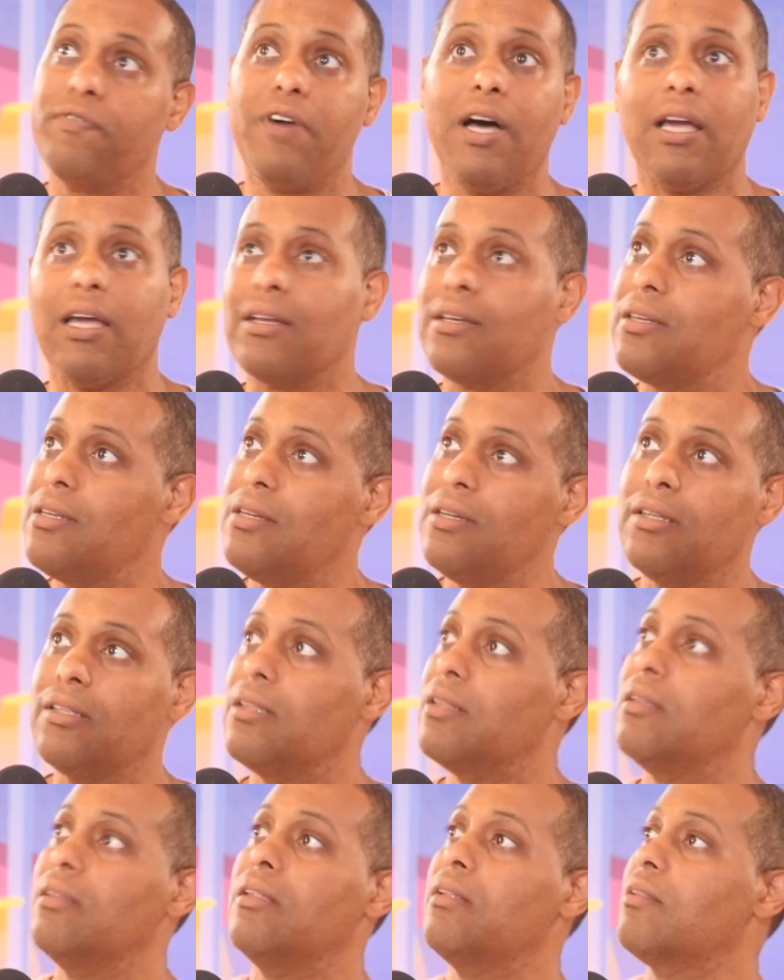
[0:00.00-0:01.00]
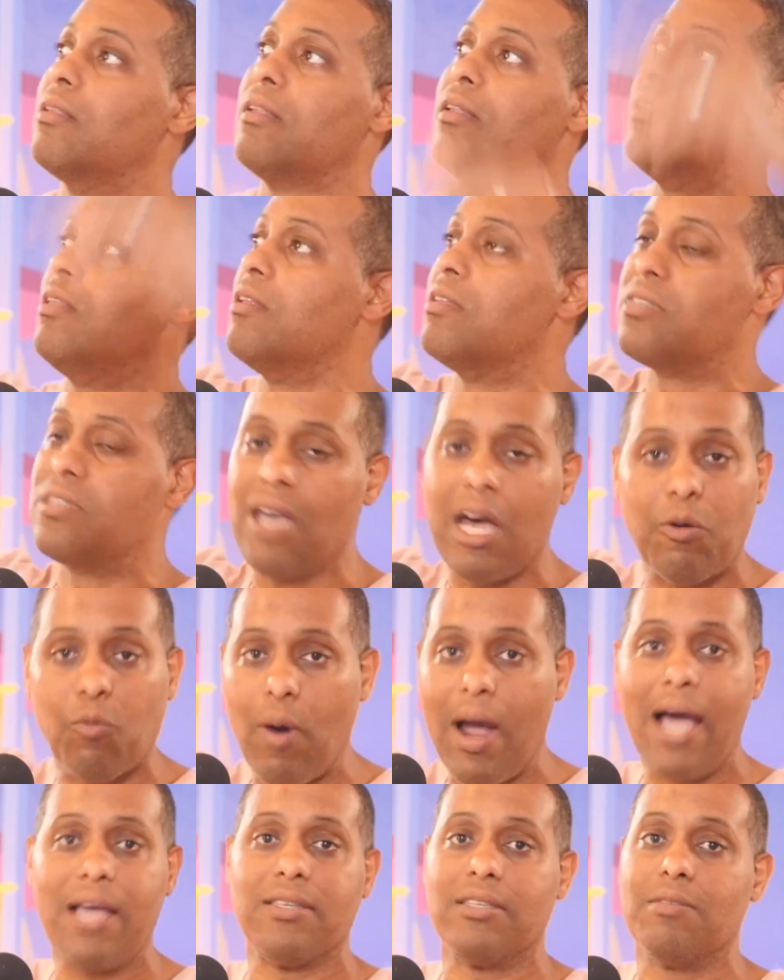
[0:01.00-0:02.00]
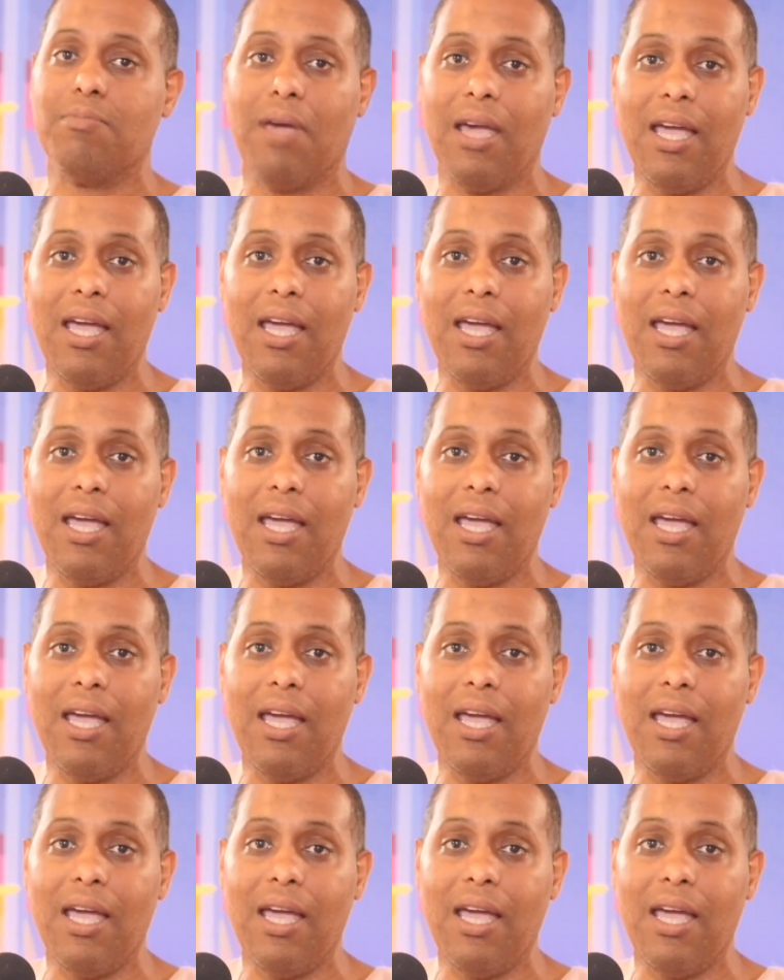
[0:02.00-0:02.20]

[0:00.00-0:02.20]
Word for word: fuck until the sun rises,